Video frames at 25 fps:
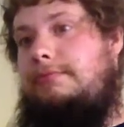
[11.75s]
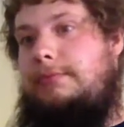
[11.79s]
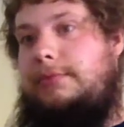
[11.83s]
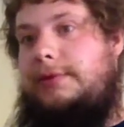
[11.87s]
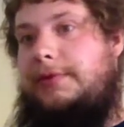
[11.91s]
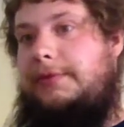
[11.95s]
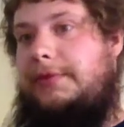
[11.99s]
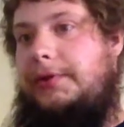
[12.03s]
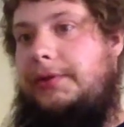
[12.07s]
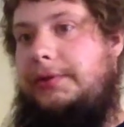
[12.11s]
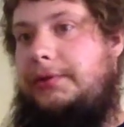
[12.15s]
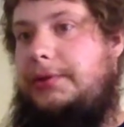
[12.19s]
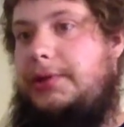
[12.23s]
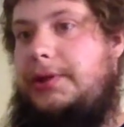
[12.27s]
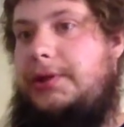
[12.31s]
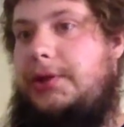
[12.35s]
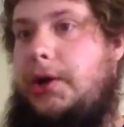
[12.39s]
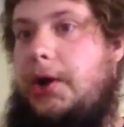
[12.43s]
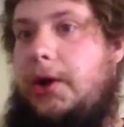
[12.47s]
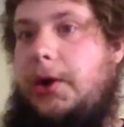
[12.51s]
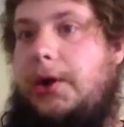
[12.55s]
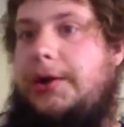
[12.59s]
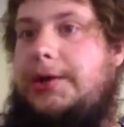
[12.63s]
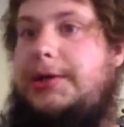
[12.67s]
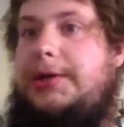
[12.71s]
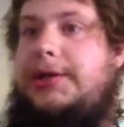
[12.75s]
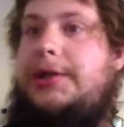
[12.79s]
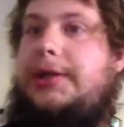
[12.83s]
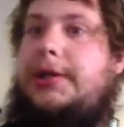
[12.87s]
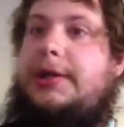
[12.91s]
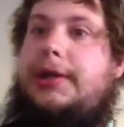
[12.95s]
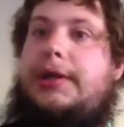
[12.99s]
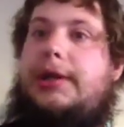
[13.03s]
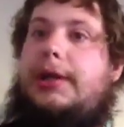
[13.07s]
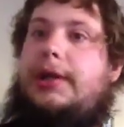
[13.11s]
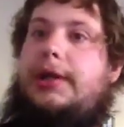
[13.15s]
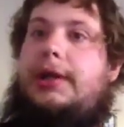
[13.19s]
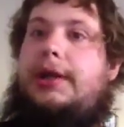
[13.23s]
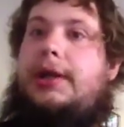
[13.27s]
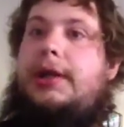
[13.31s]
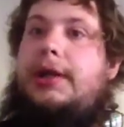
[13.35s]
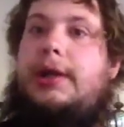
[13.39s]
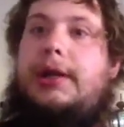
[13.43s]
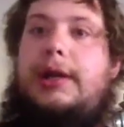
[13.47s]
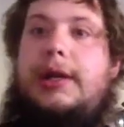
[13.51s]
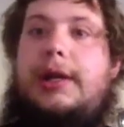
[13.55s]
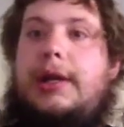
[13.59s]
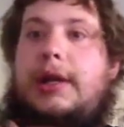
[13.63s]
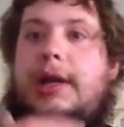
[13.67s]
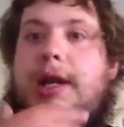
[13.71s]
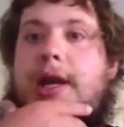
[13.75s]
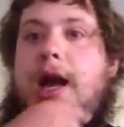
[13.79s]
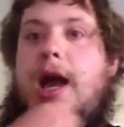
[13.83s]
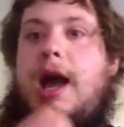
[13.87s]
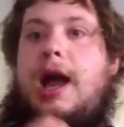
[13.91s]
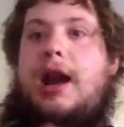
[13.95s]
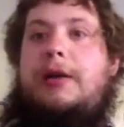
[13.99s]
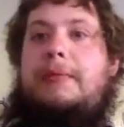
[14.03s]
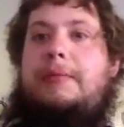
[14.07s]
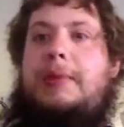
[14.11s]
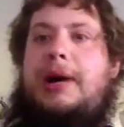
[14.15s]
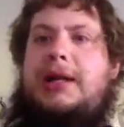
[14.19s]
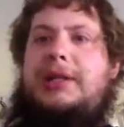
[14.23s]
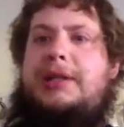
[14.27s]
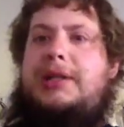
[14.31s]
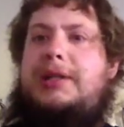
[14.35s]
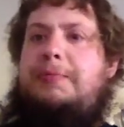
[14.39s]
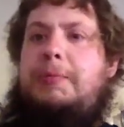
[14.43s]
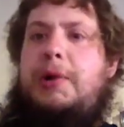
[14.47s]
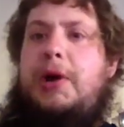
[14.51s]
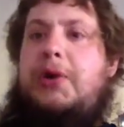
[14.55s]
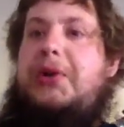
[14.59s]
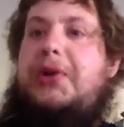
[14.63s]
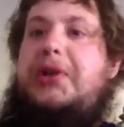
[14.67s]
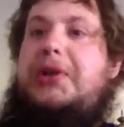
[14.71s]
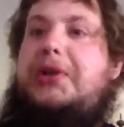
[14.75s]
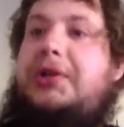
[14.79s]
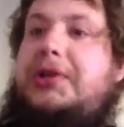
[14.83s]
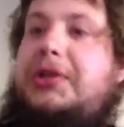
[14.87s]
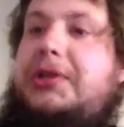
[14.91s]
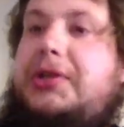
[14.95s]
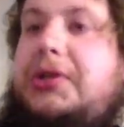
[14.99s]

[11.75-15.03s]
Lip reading: review cigars. I don't mind smoking a